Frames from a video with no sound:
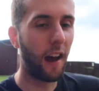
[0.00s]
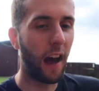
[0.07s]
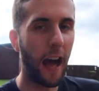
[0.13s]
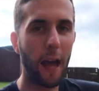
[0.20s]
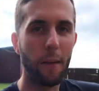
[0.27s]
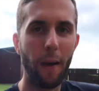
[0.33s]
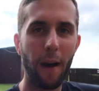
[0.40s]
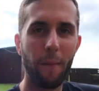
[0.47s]

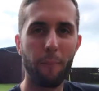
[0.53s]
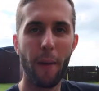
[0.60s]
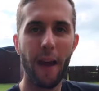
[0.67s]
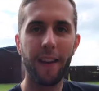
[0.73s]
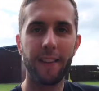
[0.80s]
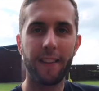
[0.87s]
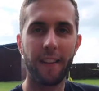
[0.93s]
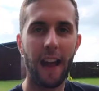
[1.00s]
I'm at
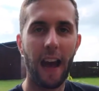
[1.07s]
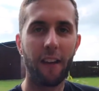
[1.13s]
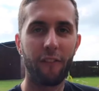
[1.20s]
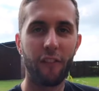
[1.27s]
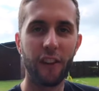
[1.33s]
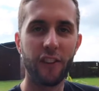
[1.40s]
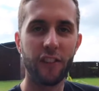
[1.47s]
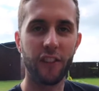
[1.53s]
best an
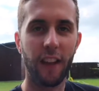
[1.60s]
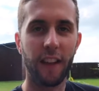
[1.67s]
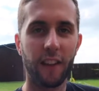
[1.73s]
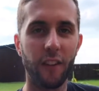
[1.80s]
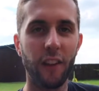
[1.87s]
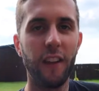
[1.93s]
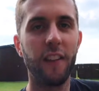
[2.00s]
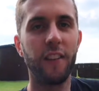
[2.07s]
average
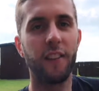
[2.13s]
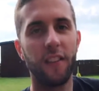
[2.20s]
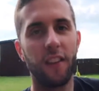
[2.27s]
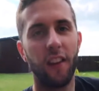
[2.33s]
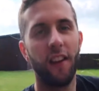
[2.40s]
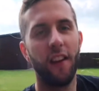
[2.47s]
cyclist,